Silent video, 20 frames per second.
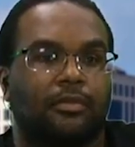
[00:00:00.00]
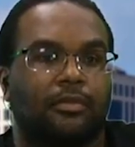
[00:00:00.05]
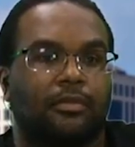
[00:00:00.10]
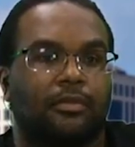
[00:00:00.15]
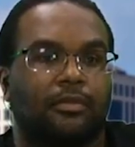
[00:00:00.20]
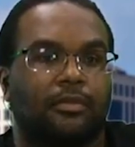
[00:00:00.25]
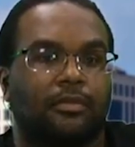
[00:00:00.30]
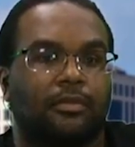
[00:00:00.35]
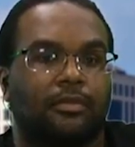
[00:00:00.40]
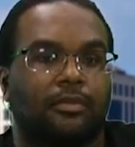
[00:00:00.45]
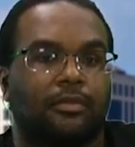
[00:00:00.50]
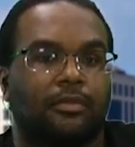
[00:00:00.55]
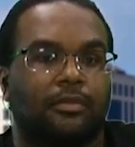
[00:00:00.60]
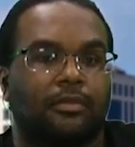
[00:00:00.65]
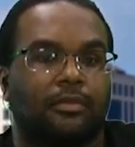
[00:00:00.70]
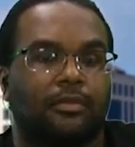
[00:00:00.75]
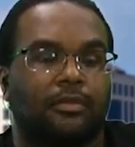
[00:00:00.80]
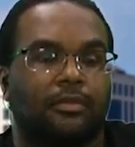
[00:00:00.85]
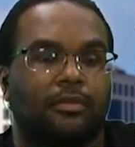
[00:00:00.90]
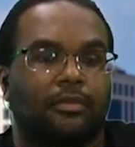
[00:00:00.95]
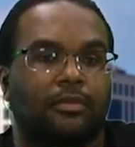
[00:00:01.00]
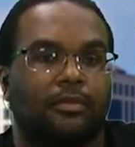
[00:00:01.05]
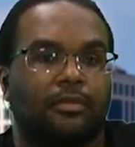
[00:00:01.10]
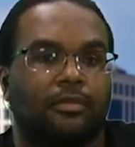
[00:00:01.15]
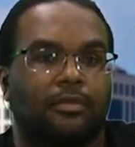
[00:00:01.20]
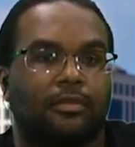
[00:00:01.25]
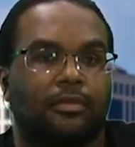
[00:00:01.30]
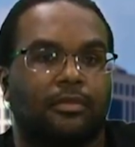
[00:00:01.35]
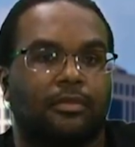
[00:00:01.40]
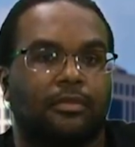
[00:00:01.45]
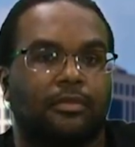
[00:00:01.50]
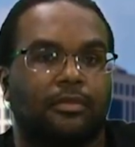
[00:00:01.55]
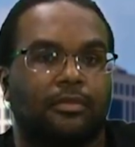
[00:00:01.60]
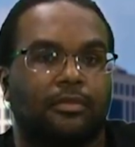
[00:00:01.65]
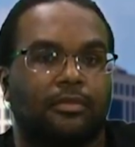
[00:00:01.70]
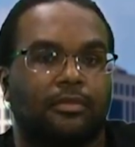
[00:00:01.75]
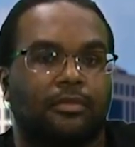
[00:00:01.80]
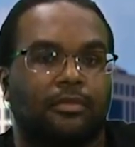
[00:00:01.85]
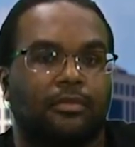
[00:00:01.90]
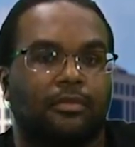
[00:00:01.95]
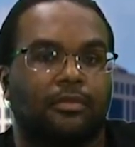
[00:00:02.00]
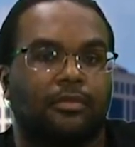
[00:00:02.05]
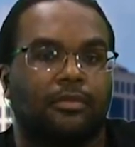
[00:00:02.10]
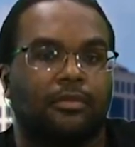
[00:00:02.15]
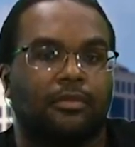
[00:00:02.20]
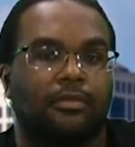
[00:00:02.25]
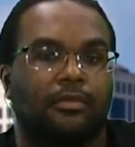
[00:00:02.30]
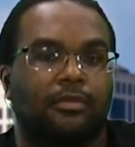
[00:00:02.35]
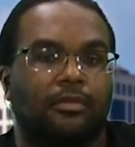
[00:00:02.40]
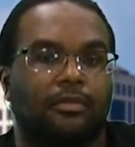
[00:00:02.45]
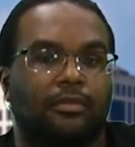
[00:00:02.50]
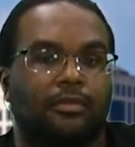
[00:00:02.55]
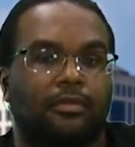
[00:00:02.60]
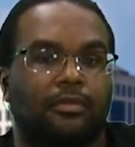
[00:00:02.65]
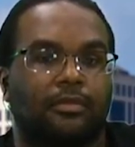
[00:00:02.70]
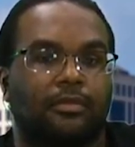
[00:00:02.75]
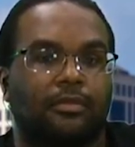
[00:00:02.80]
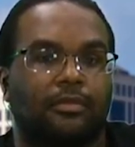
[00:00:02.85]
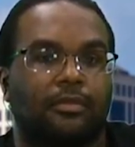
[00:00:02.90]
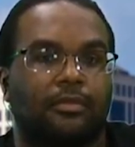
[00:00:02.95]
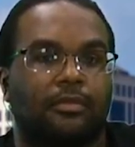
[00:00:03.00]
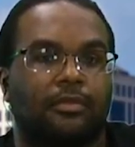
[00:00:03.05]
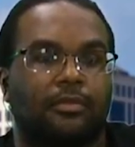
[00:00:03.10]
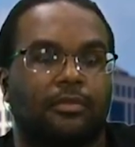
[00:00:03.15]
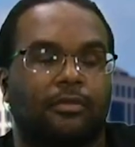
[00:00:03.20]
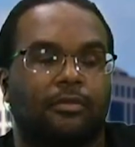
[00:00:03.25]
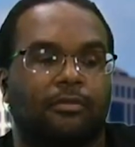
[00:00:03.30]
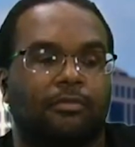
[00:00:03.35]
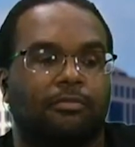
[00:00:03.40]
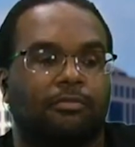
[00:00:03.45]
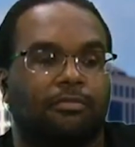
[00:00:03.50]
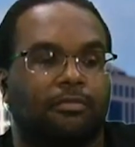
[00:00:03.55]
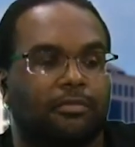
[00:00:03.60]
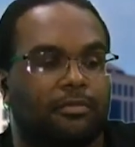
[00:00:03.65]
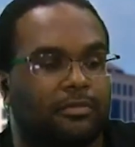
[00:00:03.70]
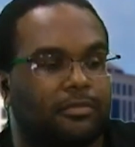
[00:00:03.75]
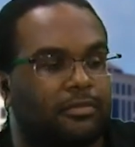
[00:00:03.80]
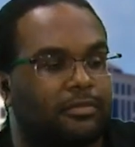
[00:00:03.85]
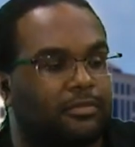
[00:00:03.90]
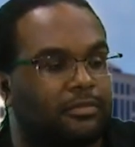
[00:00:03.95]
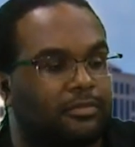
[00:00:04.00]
[no speech]